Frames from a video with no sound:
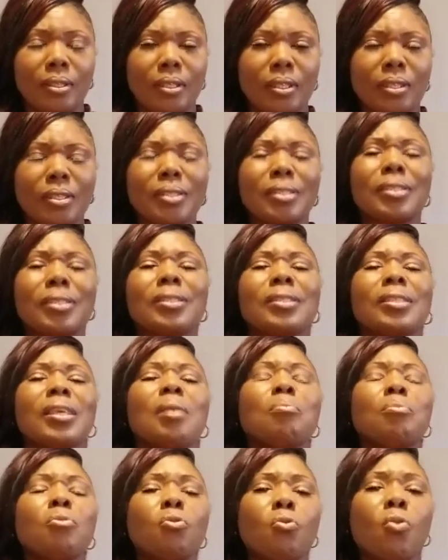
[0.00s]

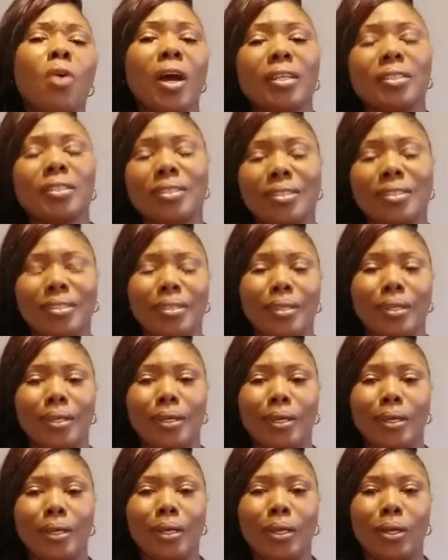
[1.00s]
Someone
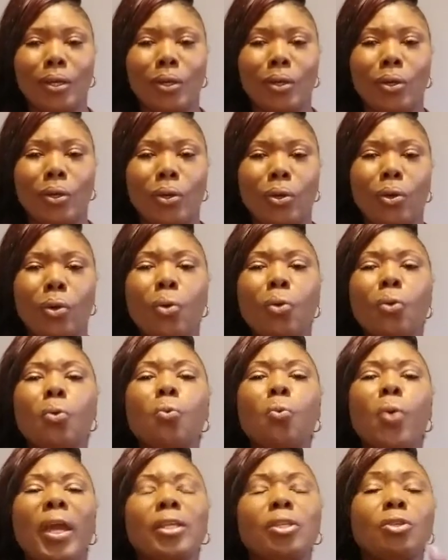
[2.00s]
who,
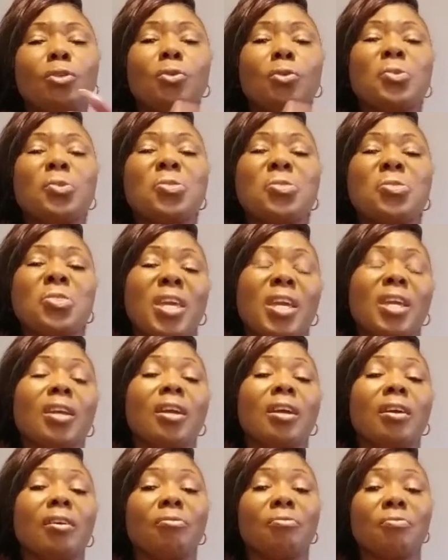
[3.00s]
when you think
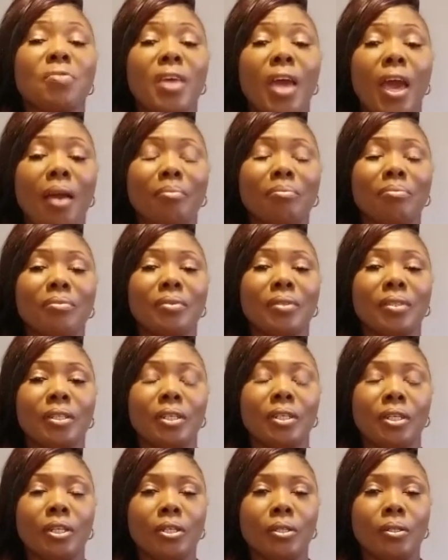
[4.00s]
of them,
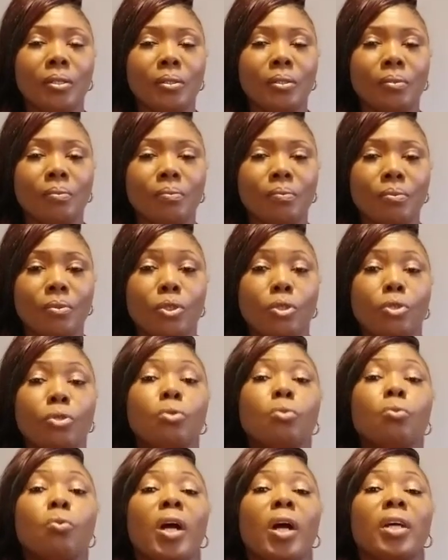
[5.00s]
you
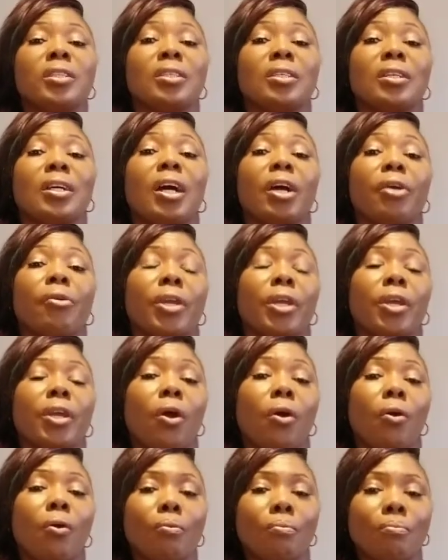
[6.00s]
want to hurry
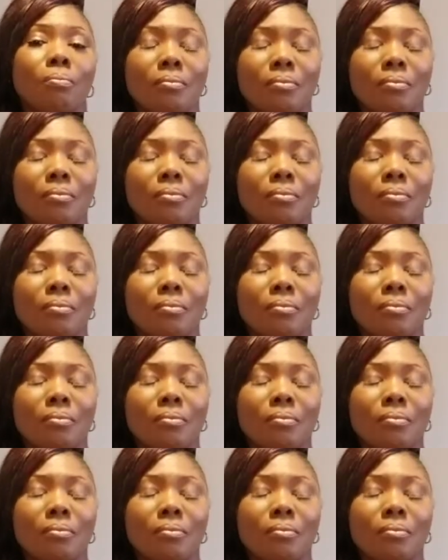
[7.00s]
home.